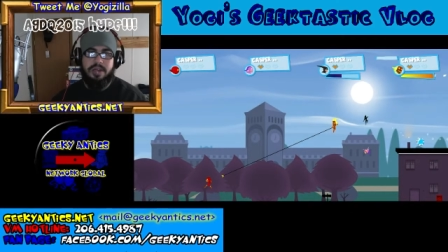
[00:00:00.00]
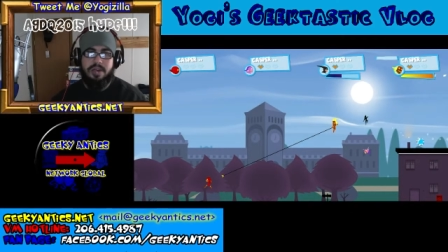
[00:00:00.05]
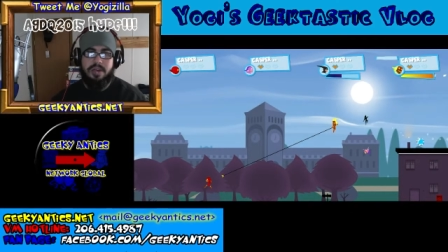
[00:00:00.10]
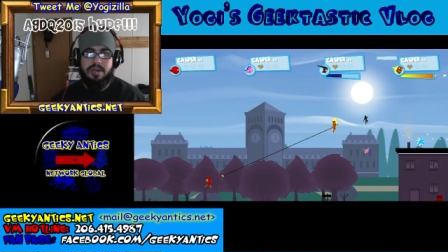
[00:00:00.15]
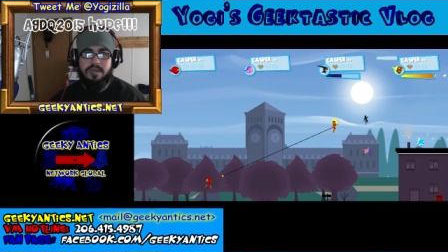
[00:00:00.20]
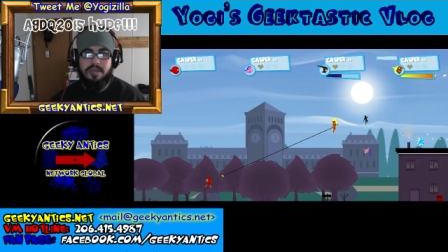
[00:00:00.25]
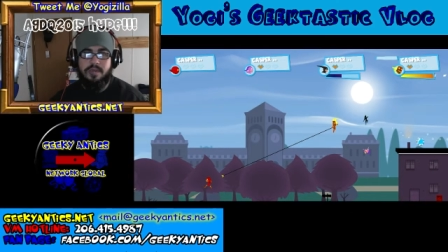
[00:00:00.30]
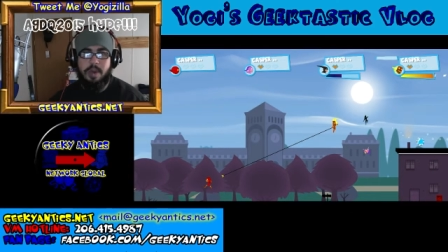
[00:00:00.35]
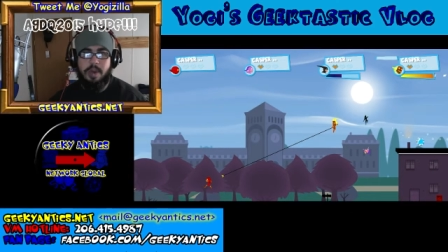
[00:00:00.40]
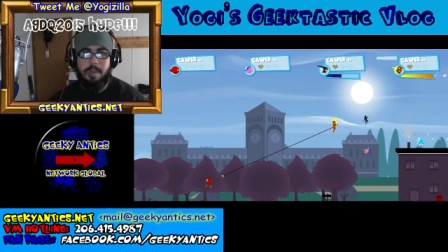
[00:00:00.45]

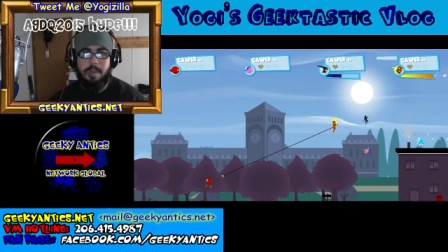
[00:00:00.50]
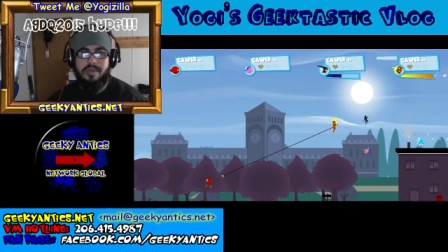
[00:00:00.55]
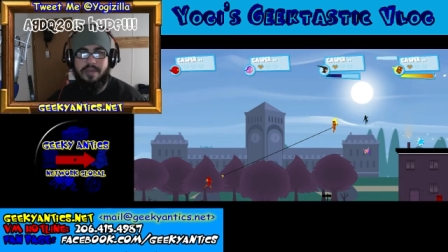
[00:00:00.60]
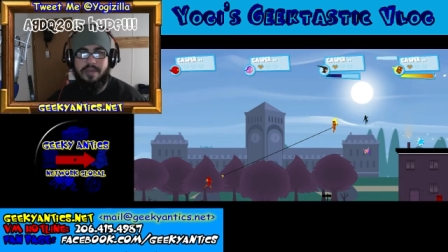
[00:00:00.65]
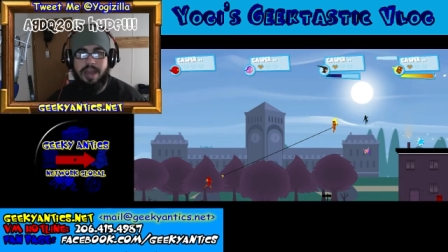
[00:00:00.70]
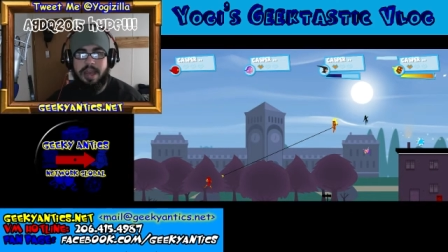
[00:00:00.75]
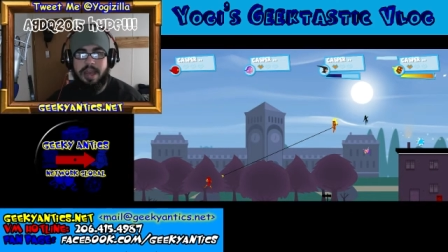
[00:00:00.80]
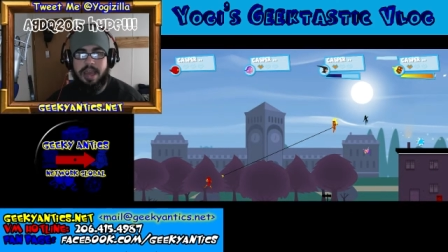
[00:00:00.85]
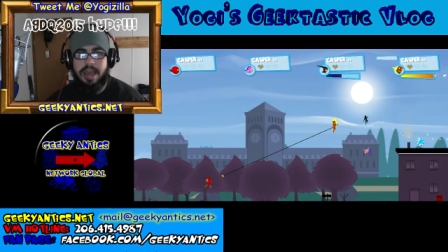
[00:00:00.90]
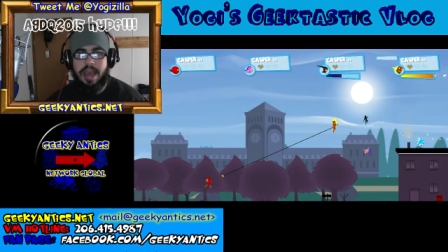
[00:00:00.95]
for the
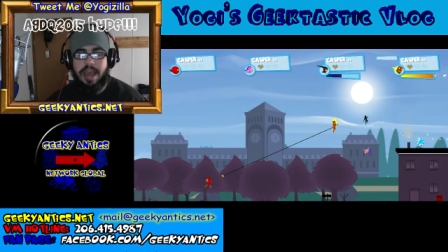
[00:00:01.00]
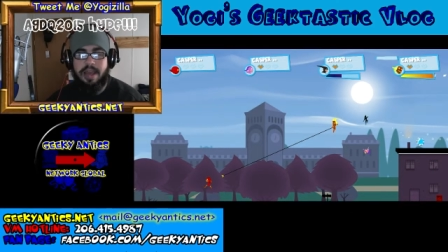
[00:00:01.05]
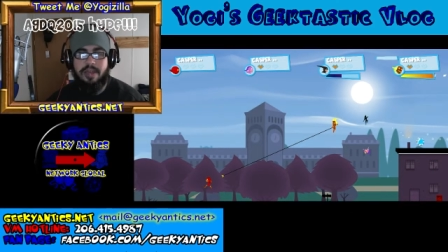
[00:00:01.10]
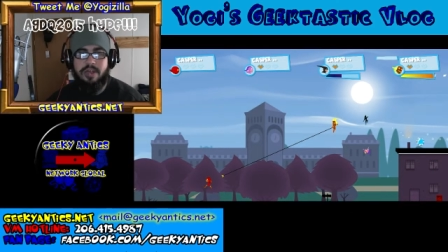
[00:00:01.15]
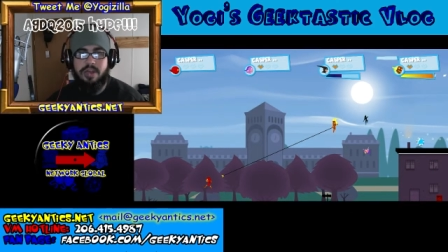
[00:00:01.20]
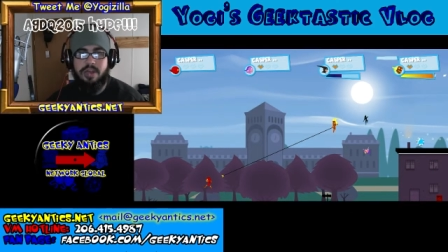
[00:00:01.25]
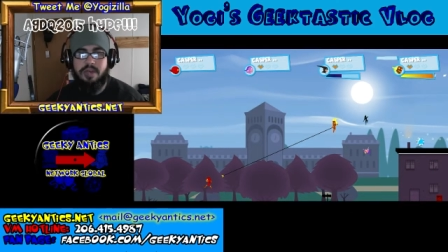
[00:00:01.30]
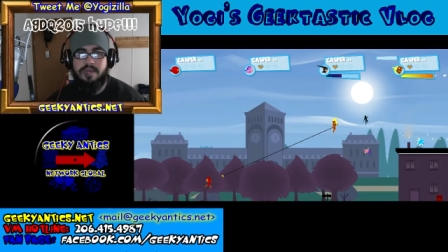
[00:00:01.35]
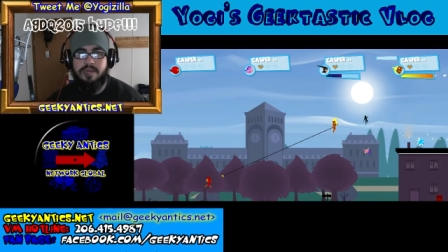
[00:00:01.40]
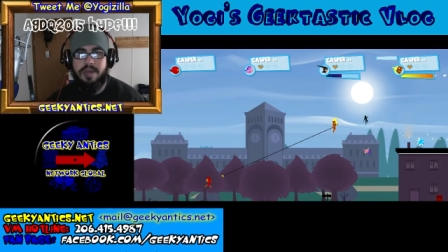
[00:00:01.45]
Prevent
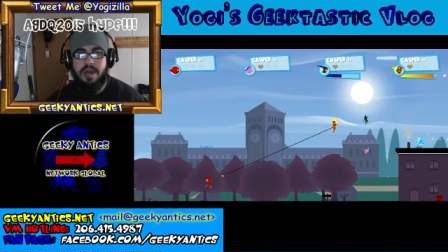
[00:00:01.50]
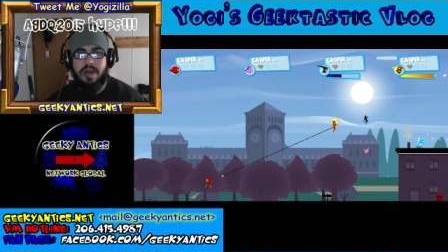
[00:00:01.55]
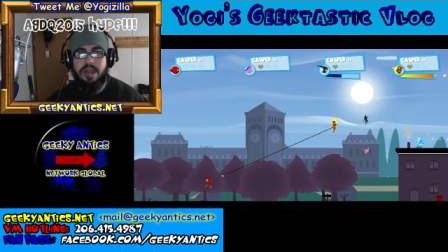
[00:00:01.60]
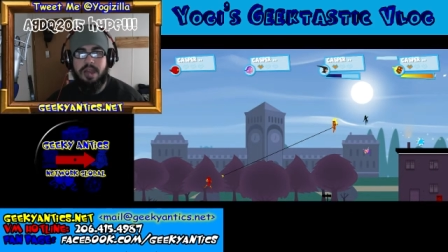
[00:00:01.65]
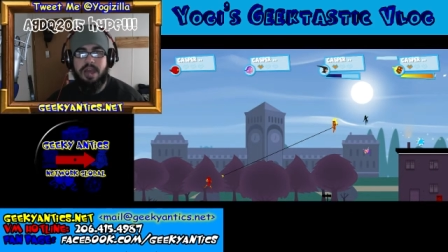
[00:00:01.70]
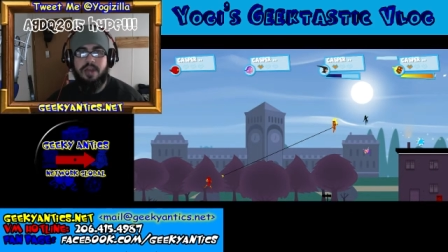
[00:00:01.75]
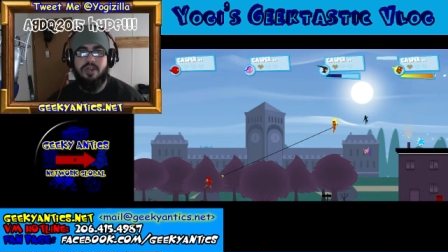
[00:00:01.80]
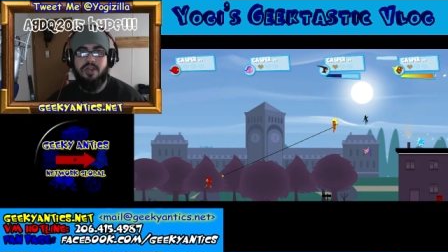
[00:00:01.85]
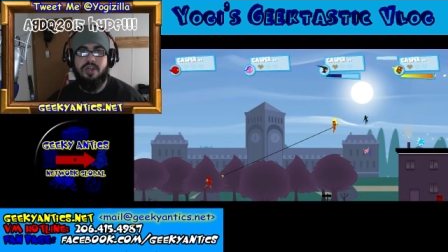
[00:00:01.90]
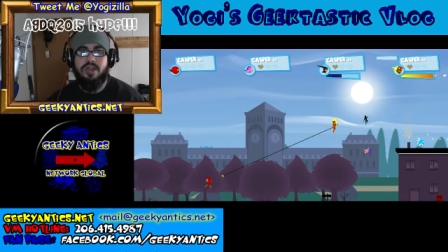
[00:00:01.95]
Cancer
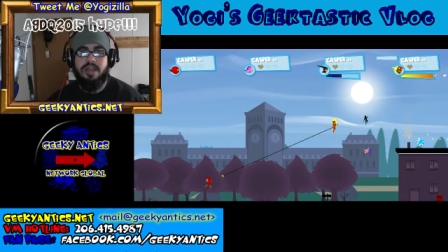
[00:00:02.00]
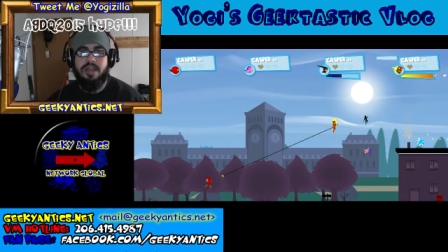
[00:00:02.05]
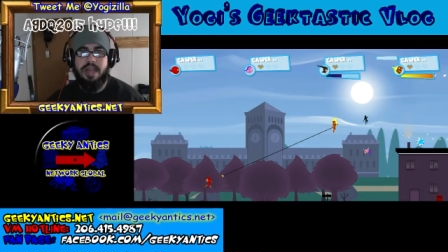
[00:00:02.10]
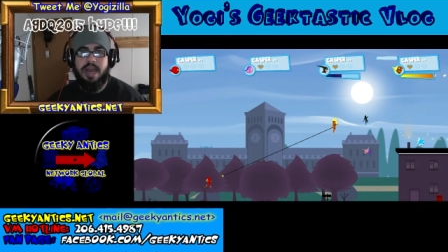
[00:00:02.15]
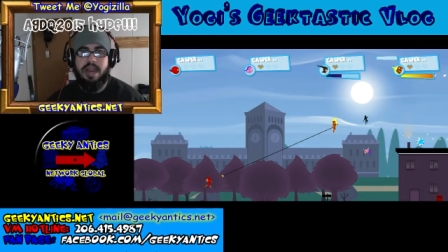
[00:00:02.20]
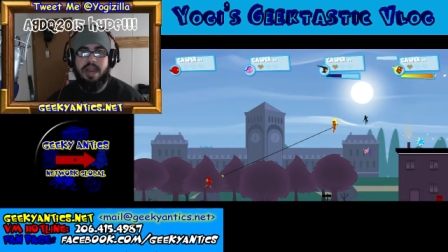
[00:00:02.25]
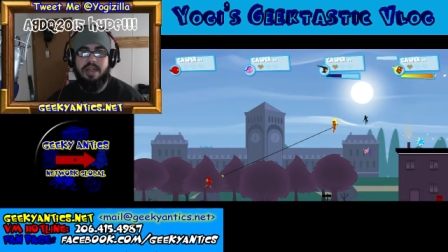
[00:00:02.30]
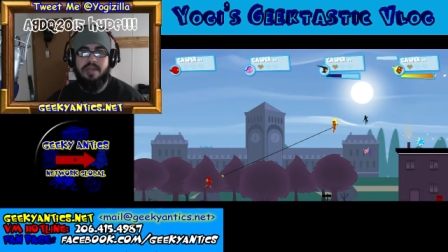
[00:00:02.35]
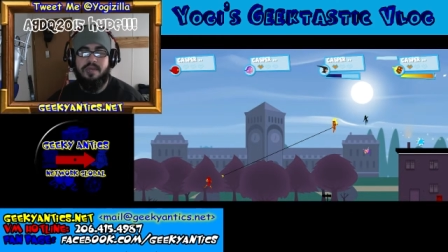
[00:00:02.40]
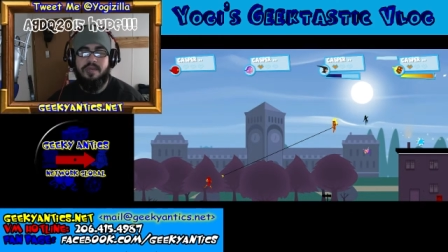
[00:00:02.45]
Foundation. That
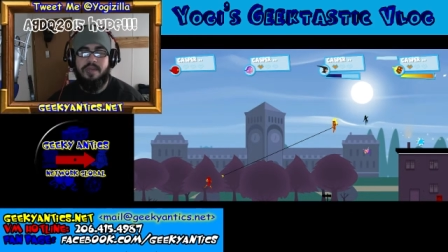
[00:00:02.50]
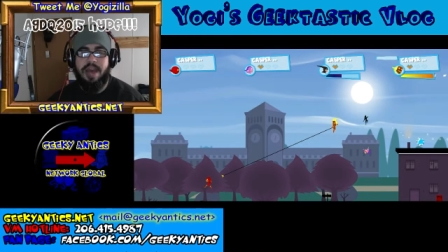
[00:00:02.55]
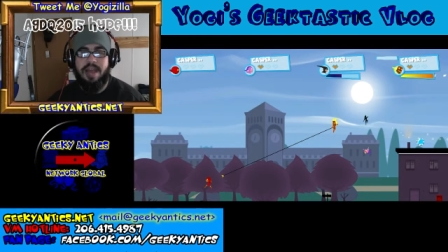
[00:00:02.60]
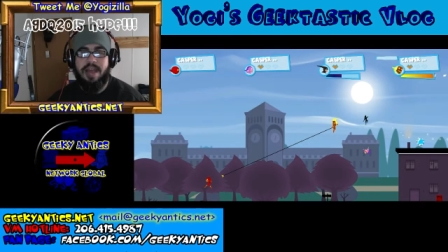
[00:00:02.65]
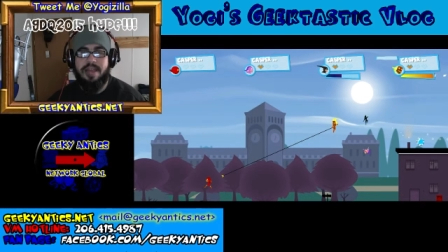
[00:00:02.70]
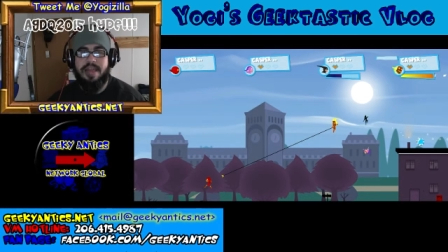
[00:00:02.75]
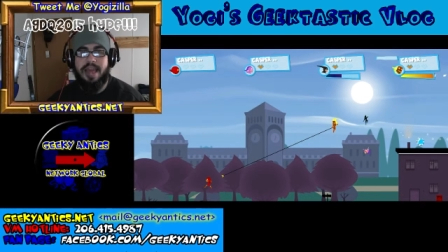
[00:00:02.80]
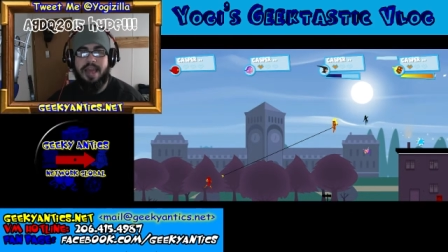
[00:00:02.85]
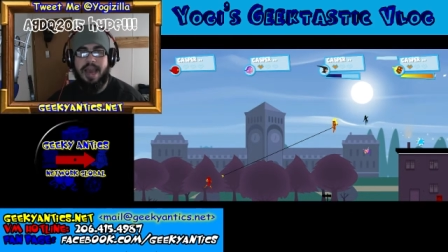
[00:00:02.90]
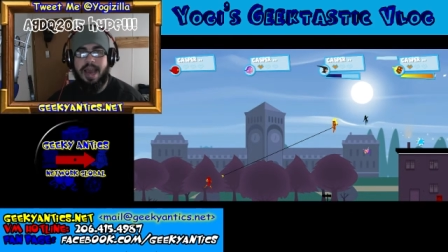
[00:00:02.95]
is
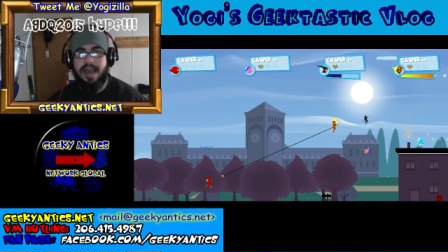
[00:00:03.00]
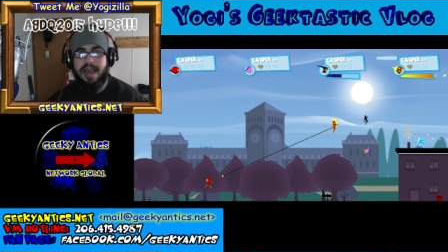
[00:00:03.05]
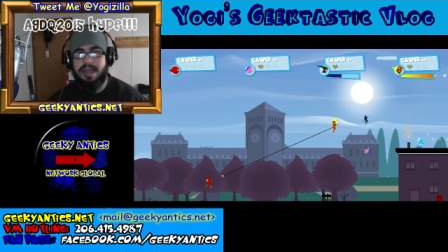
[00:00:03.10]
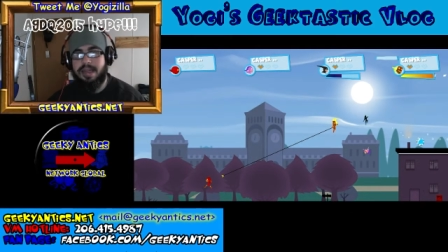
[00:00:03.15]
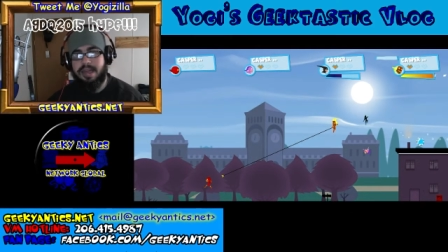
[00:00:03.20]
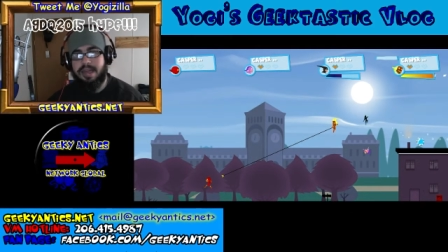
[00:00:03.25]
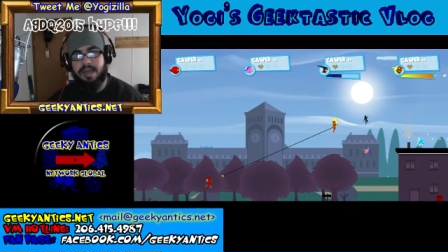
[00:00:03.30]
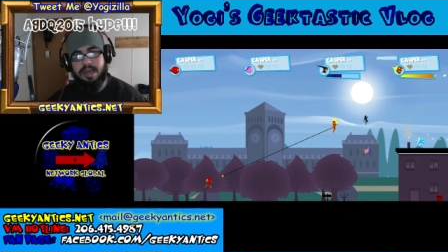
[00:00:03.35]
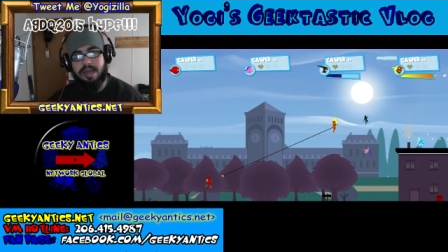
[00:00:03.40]
fantastic.